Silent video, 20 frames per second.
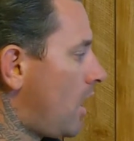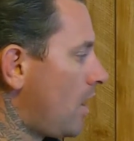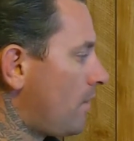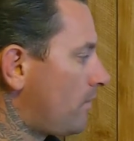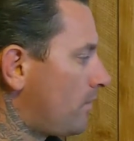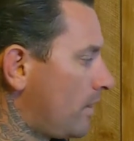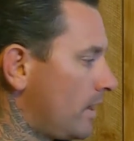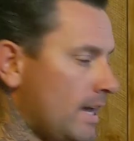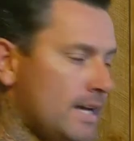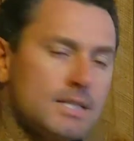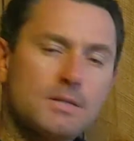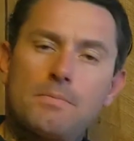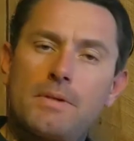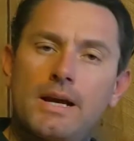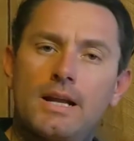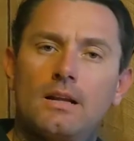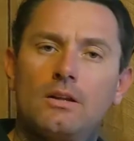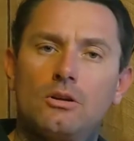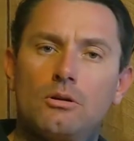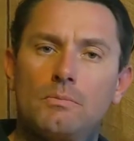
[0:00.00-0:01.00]
Hopefully these have
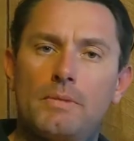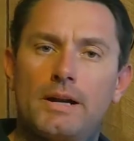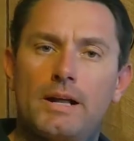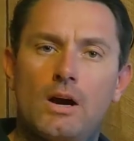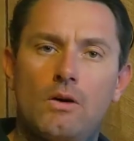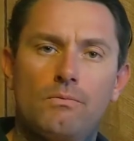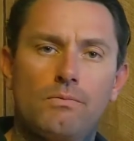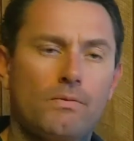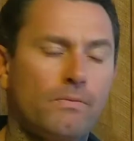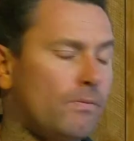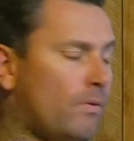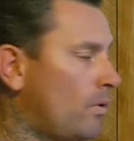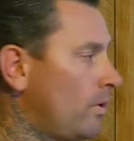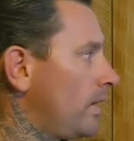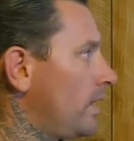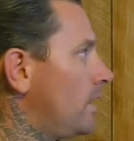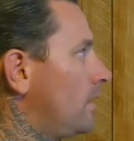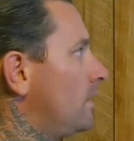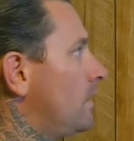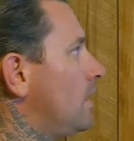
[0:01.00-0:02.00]
been a little bit helpful
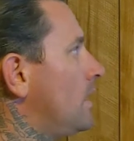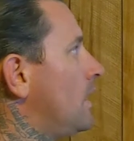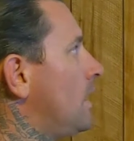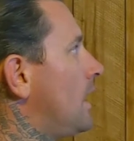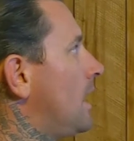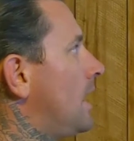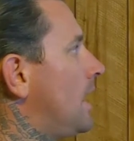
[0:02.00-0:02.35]
for you.